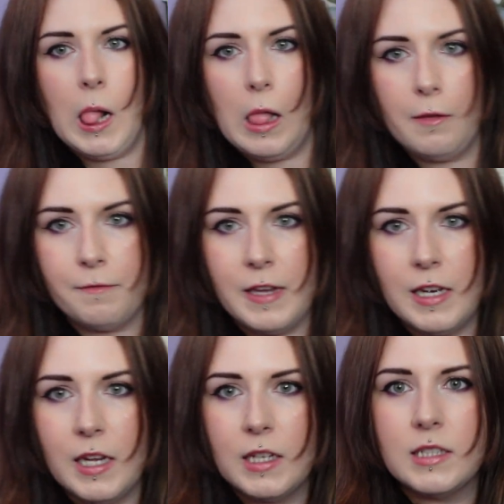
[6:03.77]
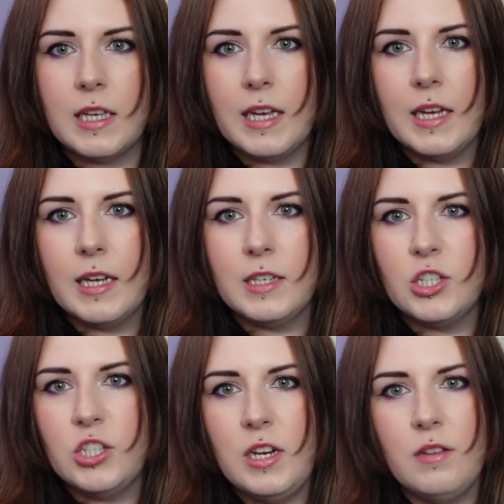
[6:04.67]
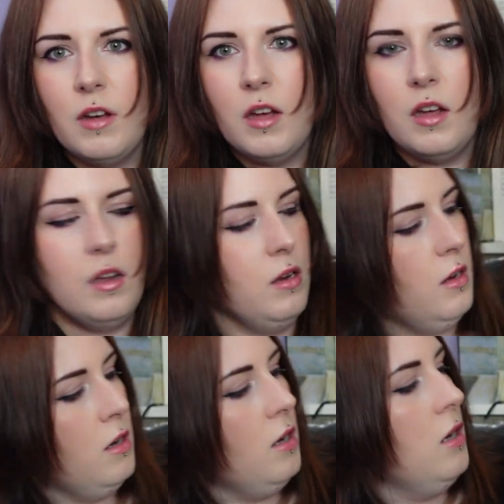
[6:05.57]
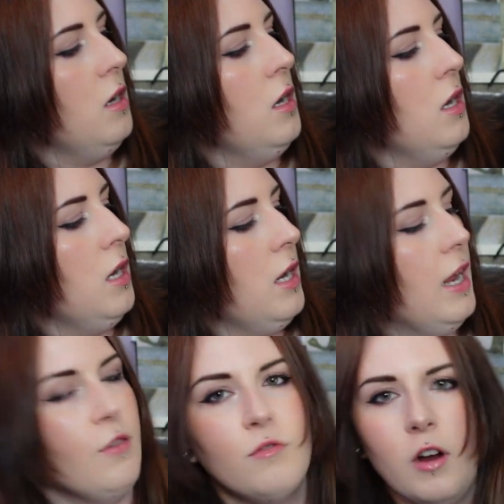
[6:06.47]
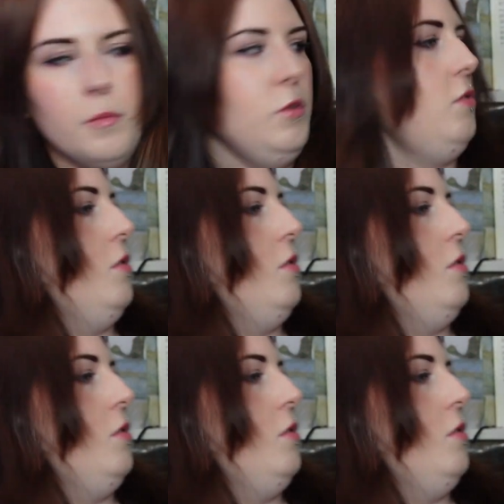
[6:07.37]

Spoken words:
Phoenix and Shiva. And Ramu.